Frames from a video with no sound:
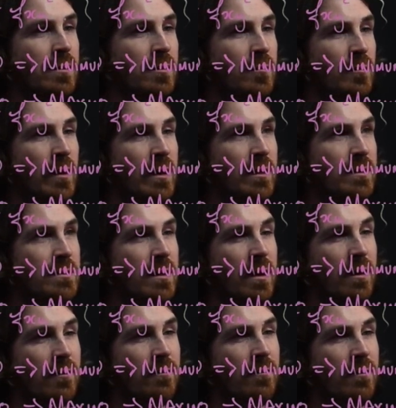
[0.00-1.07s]
minus
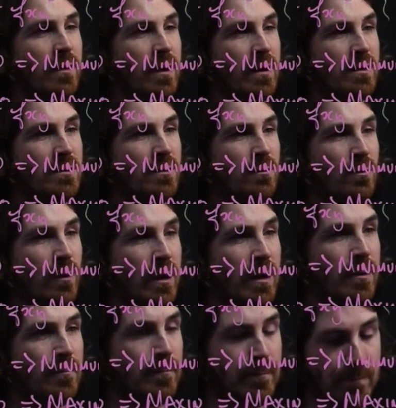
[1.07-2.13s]
fxy.
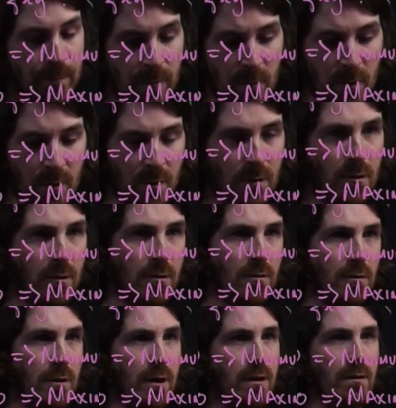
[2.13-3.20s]

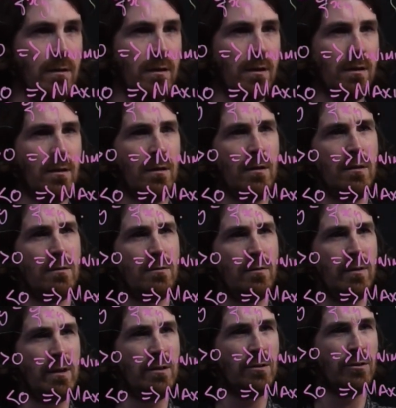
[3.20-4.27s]
Okay, so
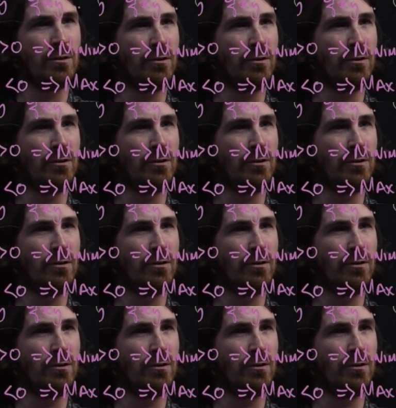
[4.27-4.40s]
these are two